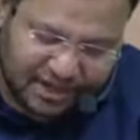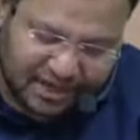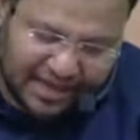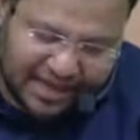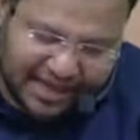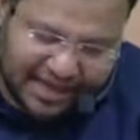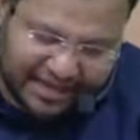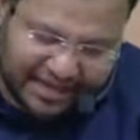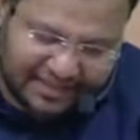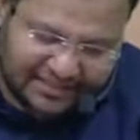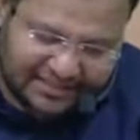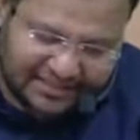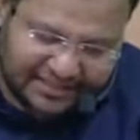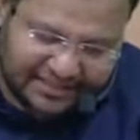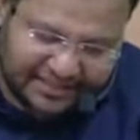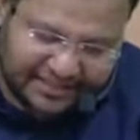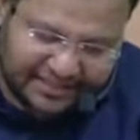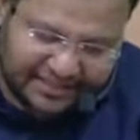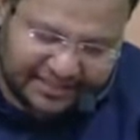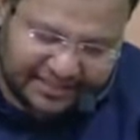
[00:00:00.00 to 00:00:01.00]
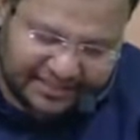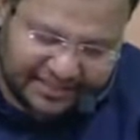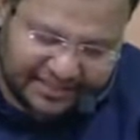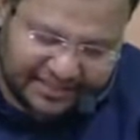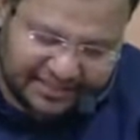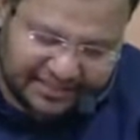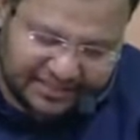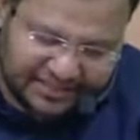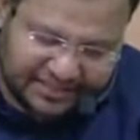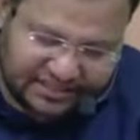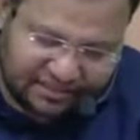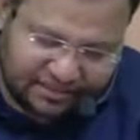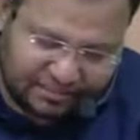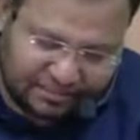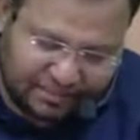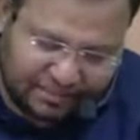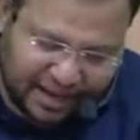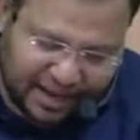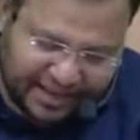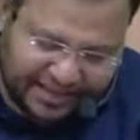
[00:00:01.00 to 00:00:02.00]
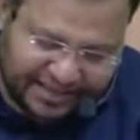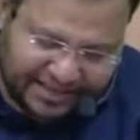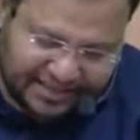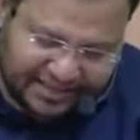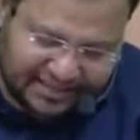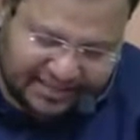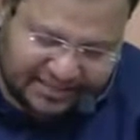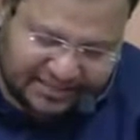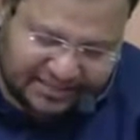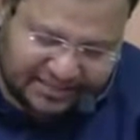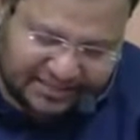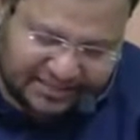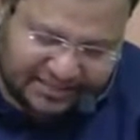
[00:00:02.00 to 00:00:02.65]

X interest minus